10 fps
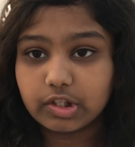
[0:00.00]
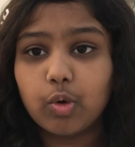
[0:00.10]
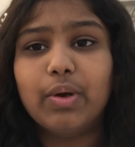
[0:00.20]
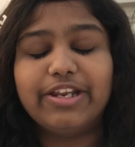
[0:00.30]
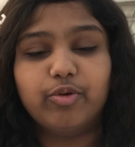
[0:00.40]

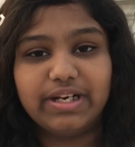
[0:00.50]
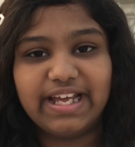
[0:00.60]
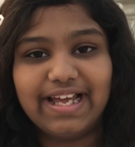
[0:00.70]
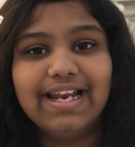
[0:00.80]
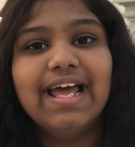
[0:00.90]
When you
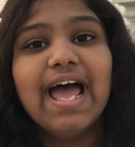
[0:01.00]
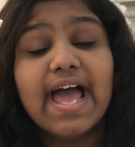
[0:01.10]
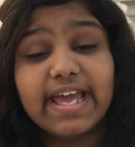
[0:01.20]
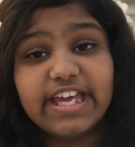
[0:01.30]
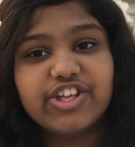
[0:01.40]
inhale,
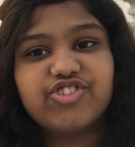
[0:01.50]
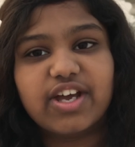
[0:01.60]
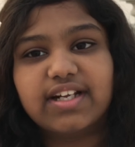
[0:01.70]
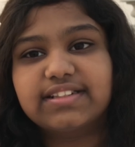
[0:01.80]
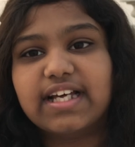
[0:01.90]
each
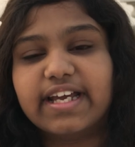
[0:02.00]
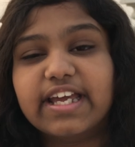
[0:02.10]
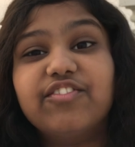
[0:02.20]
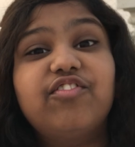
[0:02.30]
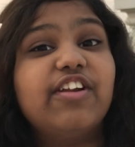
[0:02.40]
air sac
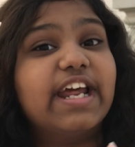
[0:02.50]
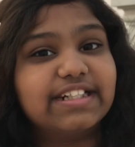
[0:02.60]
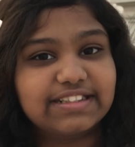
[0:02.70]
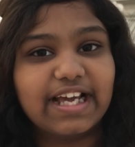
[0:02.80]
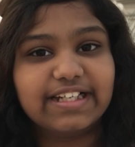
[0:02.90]

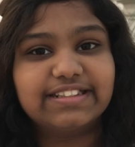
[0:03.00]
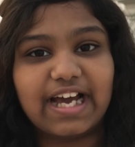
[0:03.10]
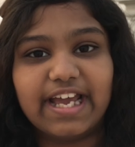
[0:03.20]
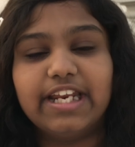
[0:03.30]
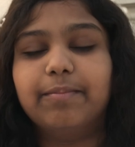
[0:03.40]
inflates like a
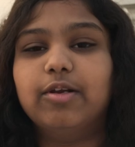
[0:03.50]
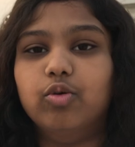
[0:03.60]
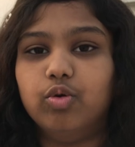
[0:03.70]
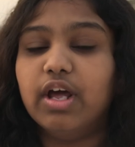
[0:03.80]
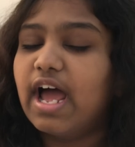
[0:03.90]
tiny
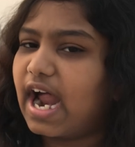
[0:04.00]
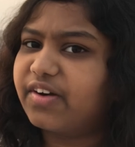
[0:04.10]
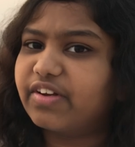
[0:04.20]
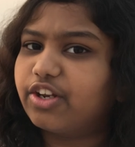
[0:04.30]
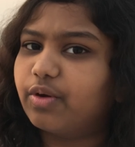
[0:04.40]
balloon, and
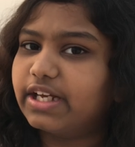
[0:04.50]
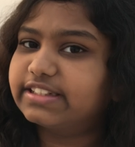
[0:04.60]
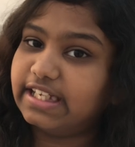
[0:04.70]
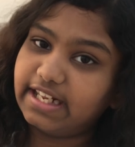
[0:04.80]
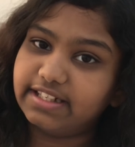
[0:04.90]
when you
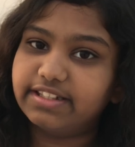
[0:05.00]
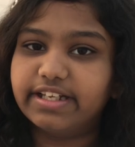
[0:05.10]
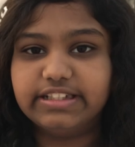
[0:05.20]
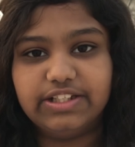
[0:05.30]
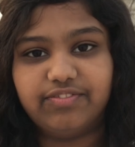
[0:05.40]
exhale,
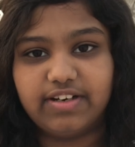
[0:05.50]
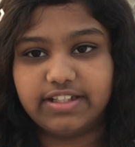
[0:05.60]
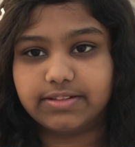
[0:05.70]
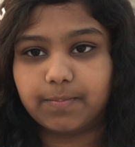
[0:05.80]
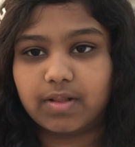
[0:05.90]
they
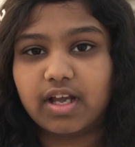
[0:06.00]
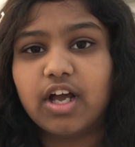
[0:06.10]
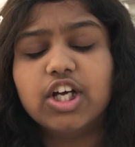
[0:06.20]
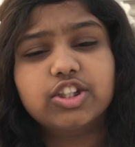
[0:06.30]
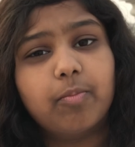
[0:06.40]
deflate.
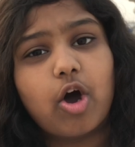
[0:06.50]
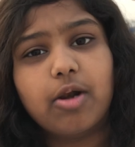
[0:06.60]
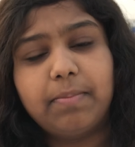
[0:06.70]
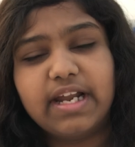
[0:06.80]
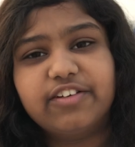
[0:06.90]
Small
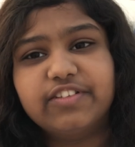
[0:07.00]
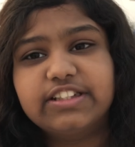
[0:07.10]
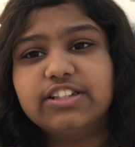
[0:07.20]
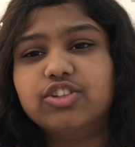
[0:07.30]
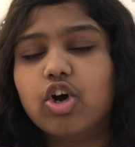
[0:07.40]
blood
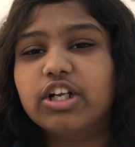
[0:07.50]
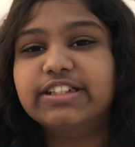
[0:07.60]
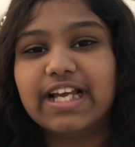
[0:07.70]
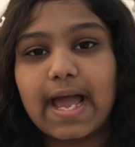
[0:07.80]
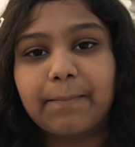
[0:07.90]
vessels
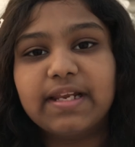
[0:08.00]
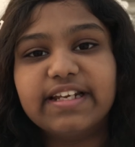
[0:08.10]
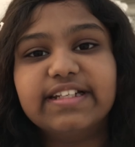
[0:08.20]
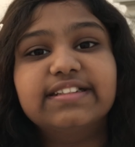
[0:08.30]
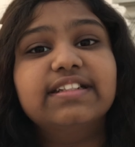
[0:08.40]
called
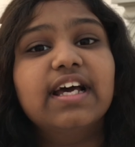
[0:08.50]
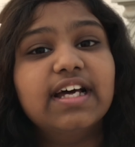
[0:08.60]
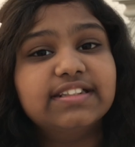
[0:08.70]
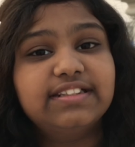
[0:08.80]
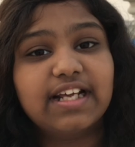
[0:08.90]
capillaries
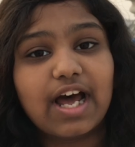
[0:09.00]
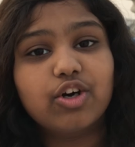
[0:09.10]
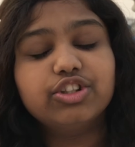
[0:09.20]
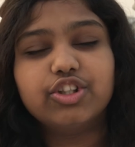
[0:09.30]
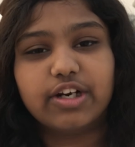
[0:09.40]

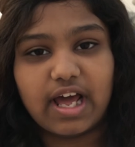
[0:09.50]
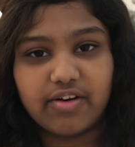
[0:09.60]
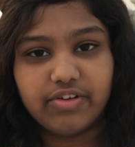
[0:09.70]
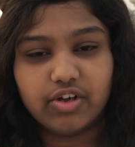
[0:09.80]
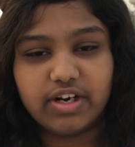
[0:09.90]
surround your
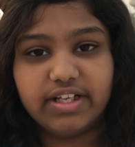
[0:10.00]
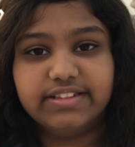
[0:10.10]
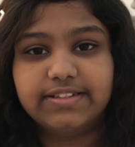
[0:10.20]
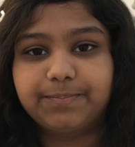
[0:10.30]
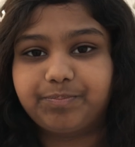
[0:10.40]
alveoli.